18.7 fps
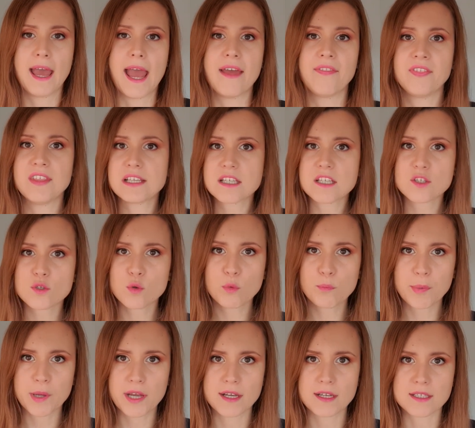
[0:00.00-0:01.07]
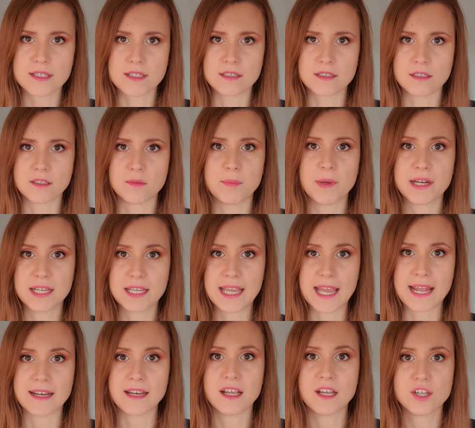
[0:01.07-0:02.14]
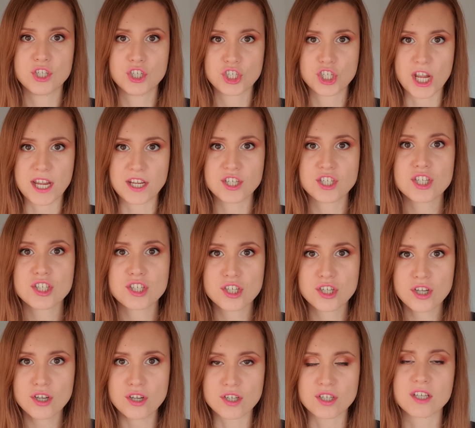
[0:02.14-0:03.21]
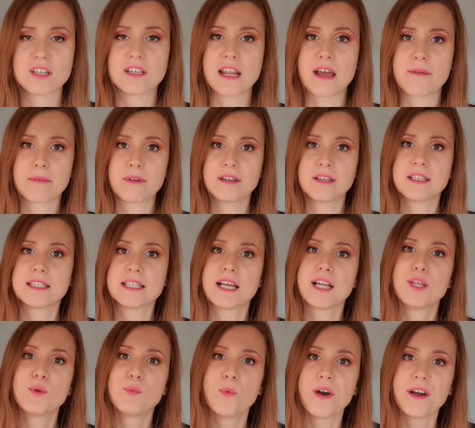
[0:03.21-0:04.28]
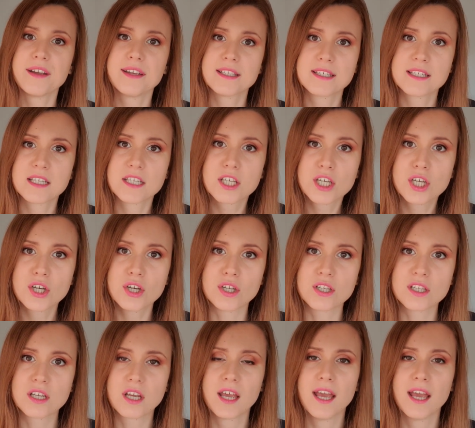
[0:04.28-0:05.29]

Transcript: And this is all personal, but again, change is good. Now I'm going to tell you why is it good.